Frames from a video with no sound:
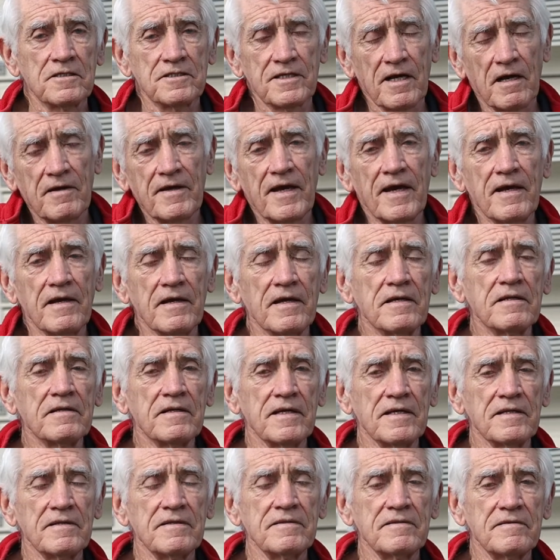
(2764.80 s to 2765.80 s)
So yeah,
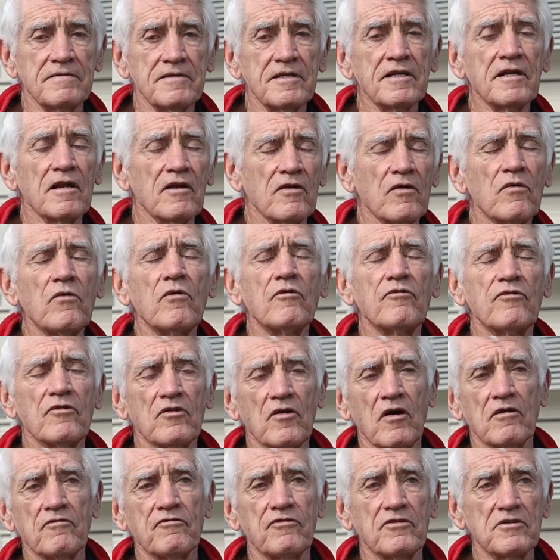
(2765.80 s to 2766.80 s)
it did an awful
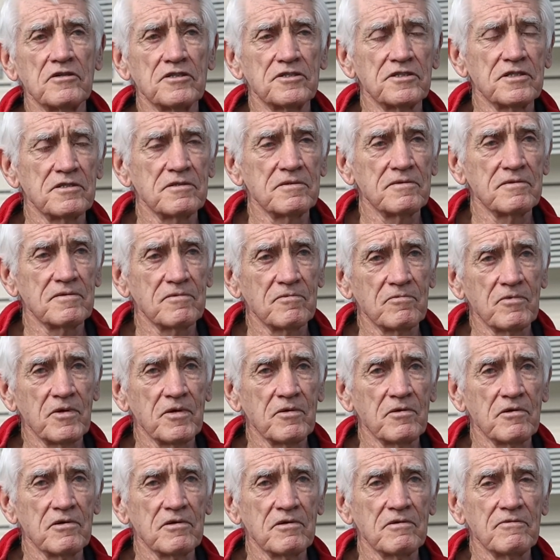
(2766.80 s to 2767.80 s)
lot for us, and we
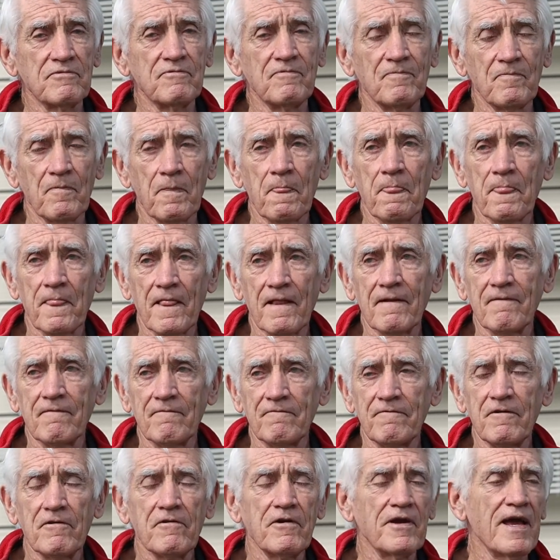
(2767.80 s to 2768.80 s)
were
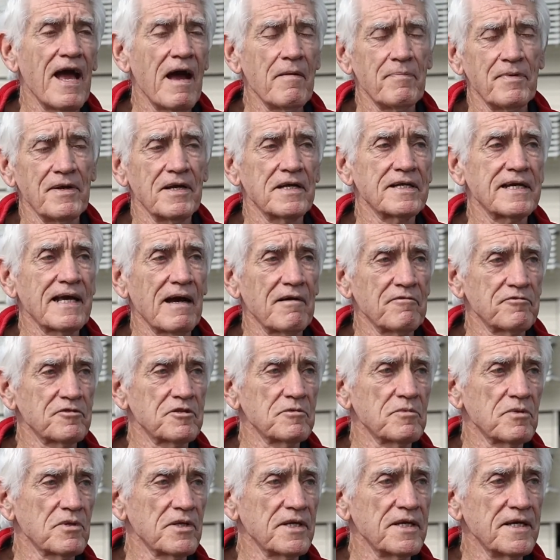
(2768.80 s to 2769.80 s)
very happy and
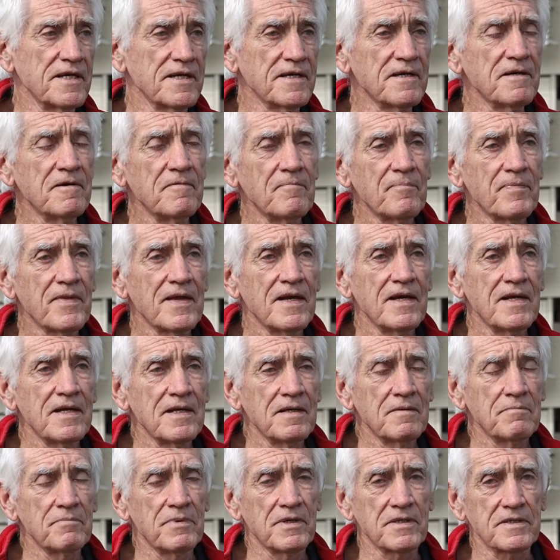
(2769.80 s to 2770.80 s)
comfortable here.
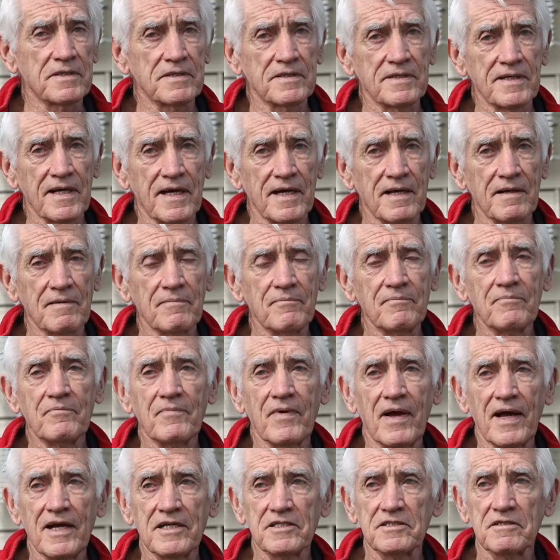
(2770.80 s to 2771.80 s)
But
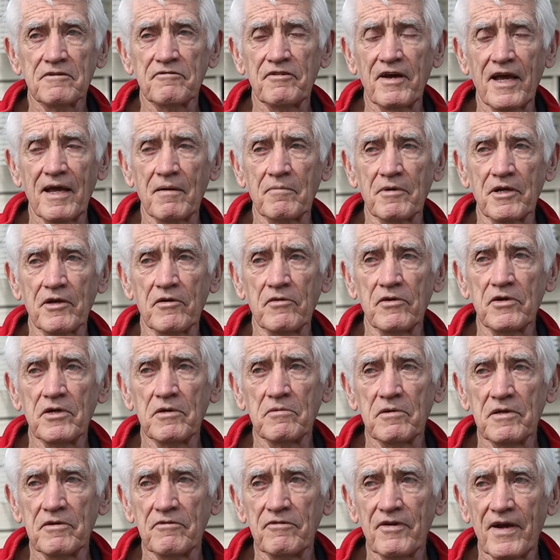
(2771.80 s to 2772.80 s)
as the family
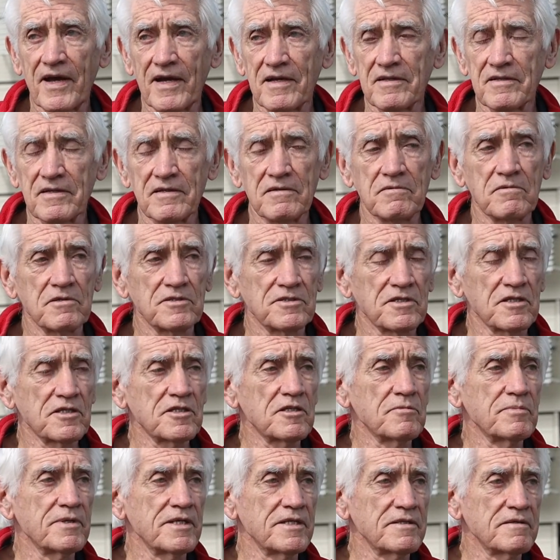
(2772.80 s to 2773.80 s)
grew, we found that it was a
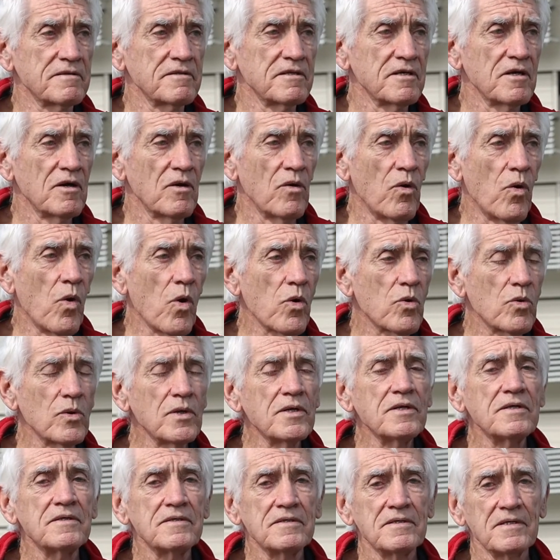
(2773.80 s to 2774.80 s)
little bit
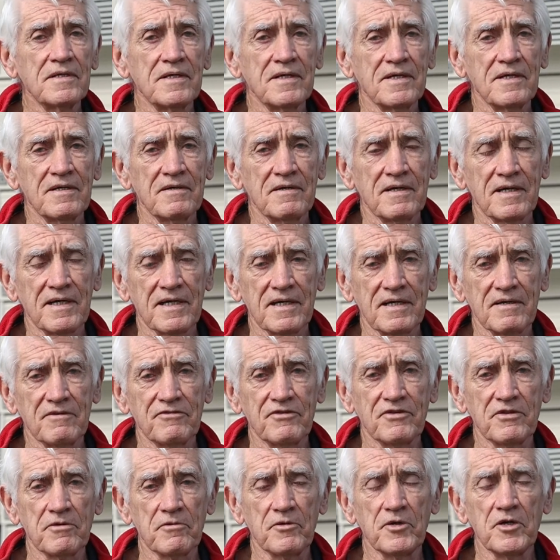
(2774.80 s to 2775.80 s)
awkward
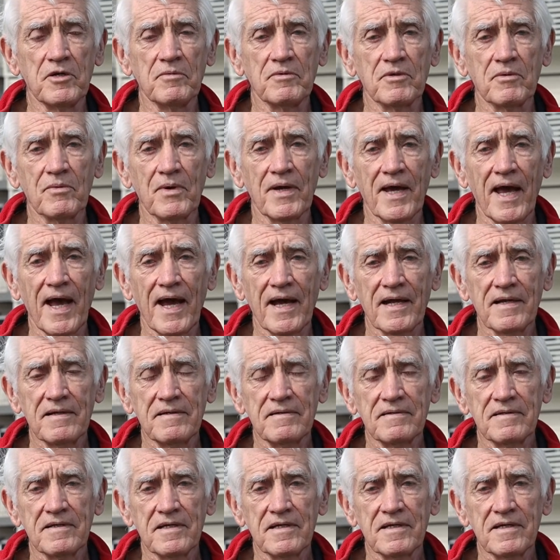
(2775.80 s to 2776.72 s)
for the room that we had,